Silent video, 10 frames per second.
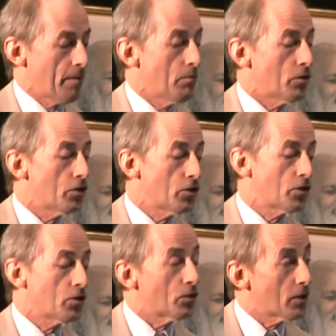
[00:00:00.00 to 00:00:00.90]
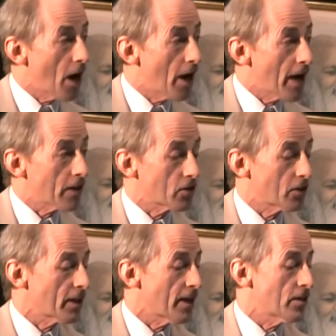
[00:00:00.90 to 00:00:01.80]
But do not
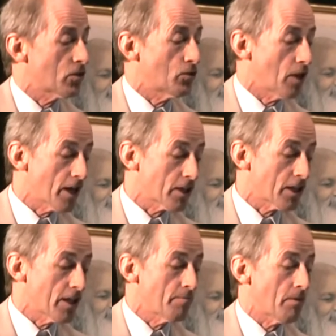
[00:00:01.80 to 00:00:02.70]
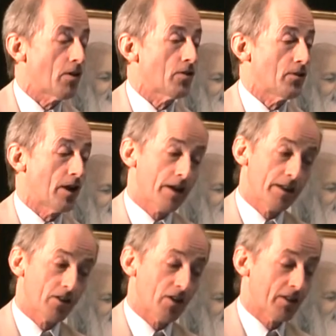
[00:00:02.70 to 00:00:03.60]
exercise, do not sleep, or do not
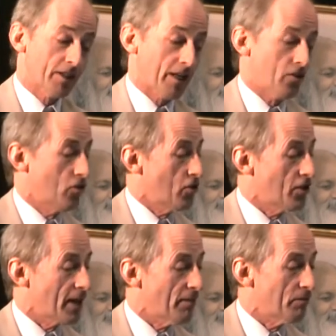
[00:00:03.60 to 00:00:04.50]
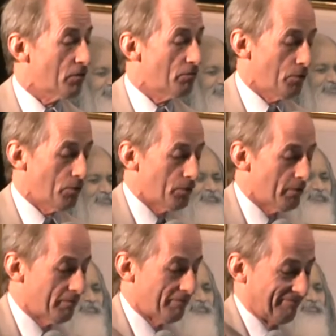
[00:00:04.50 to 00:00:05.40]
enjoy sex just after food.